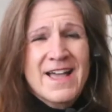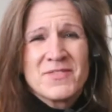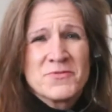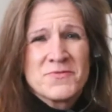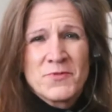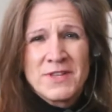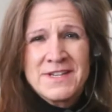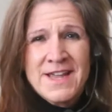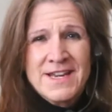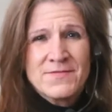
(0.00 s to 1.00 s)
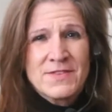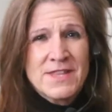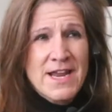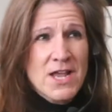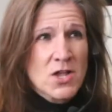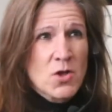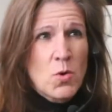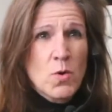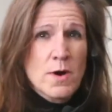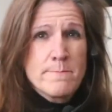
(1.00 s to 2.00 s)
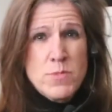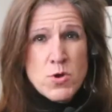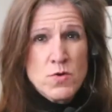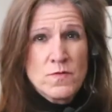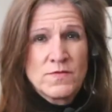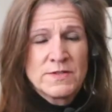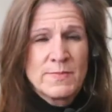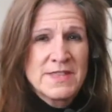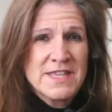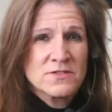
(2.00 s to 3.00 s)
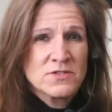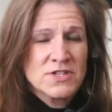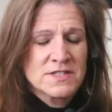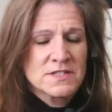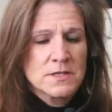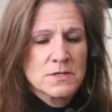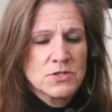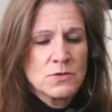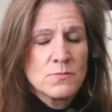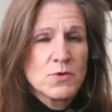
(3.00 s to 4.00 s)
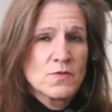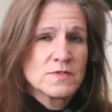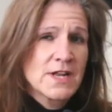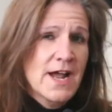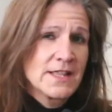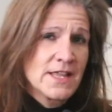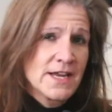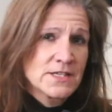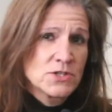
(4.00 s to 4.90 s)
they're really not even like core moves, but these are just two moves that I like to